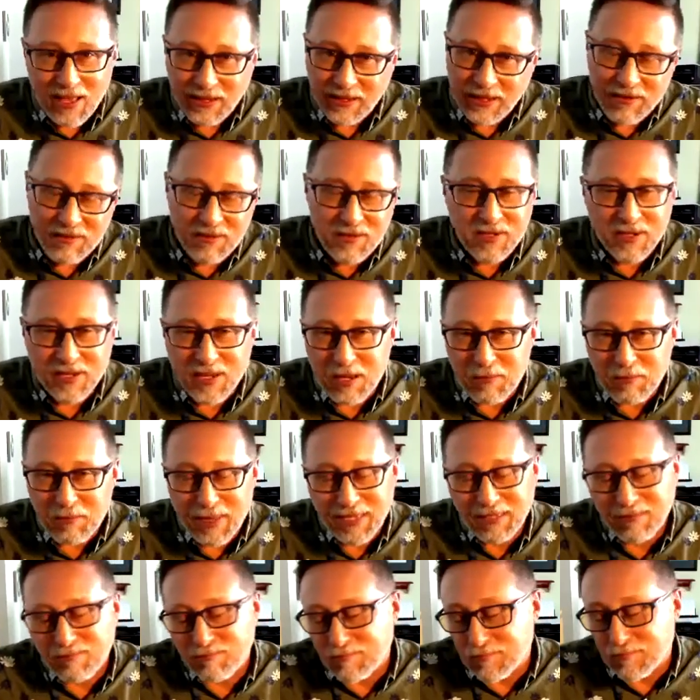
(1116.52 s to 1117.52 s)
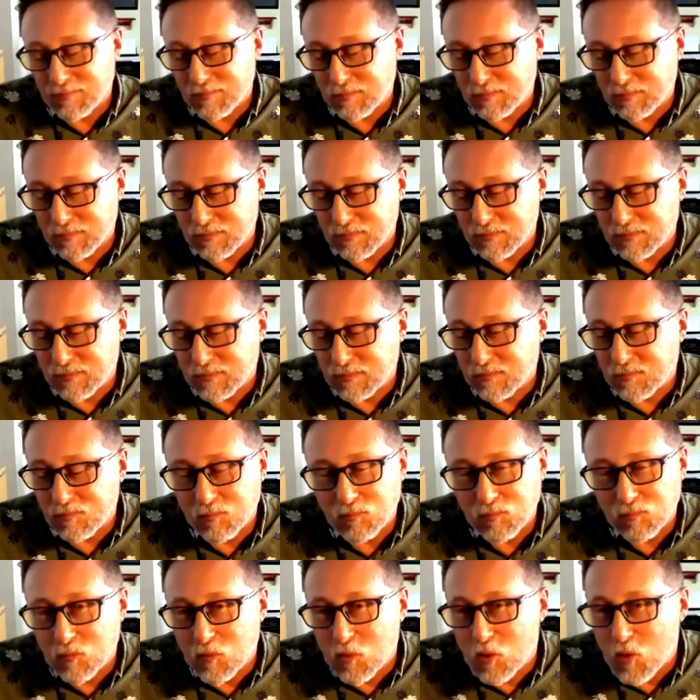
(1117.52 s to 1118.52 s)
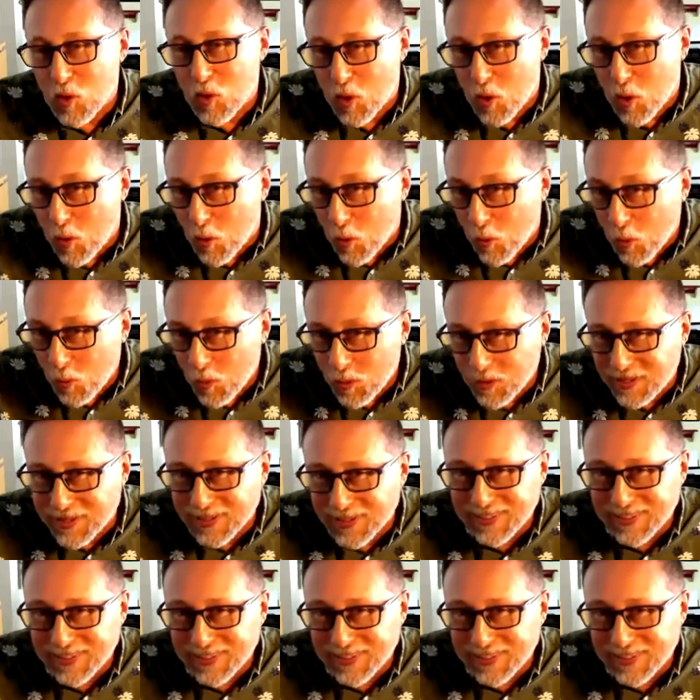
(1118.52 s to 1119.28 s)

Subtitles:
give it to you. And I'm like, no.